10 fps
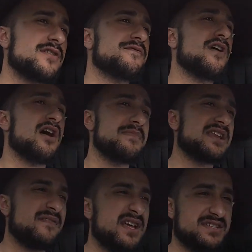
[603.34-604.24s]
so far. I
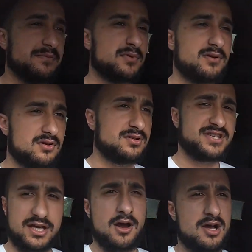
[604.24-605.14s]
mean, I've had some
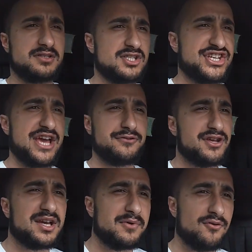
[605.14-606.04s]
sick cars on the channel,
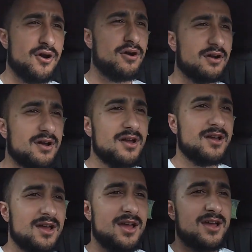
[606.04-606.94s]
don't get me wrong,
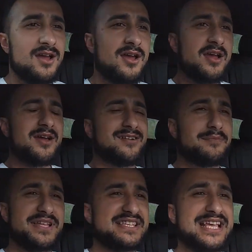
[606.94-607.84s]

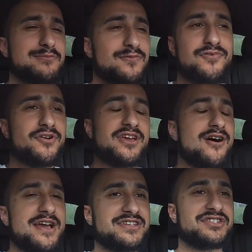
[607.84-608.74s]
but this
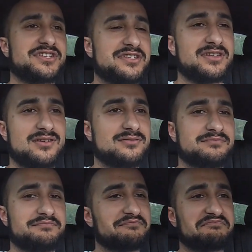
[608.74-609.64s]
M140i is just,
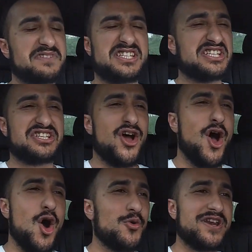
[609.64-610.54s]
it's just a
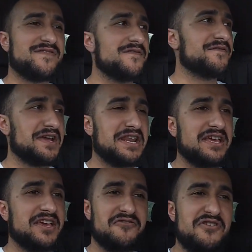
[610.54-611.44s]
whole different
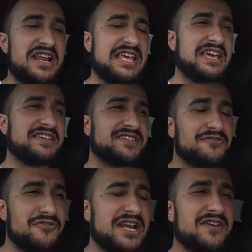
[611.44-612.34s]
feeling. It really is. It
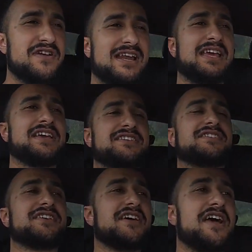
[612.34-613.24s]
really, really
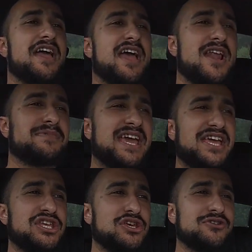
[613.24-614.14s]
is. And I'm
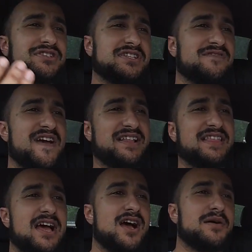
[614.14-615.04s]
getting used to the fact
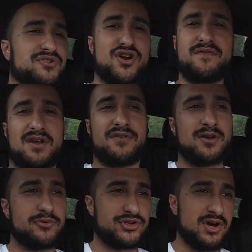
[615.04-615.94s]
that I'm driving a
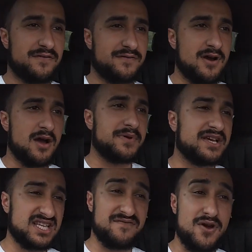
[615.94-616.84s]
rear-wheel drive car,
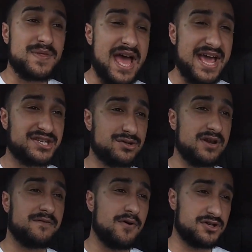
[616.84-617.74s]
because I've owned that
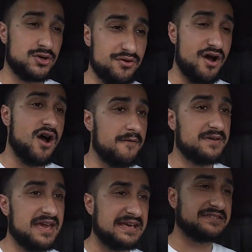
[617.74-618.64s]
S3 for
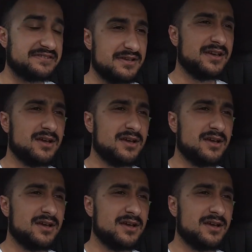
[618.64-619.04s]
2.5 years.